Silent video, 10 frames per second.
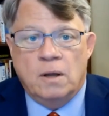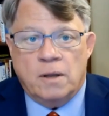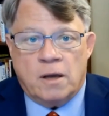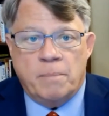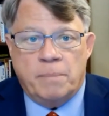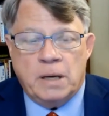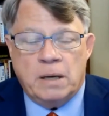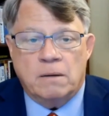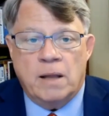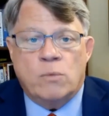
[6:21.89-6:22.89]
the
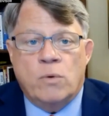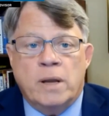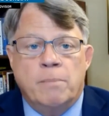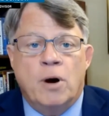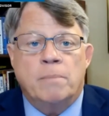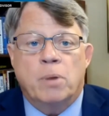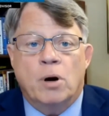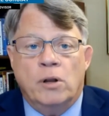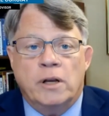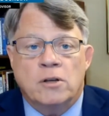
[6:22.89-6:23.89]
company, like when he bought
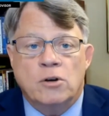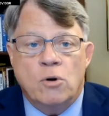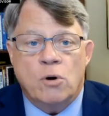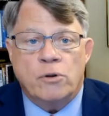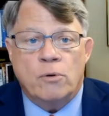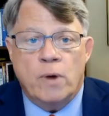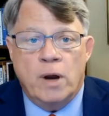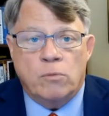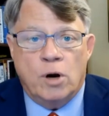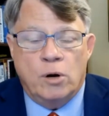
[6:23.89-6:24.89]
Burlington Northern
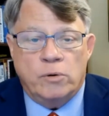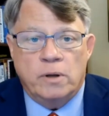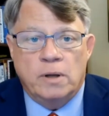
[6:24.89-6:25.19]
Railroad.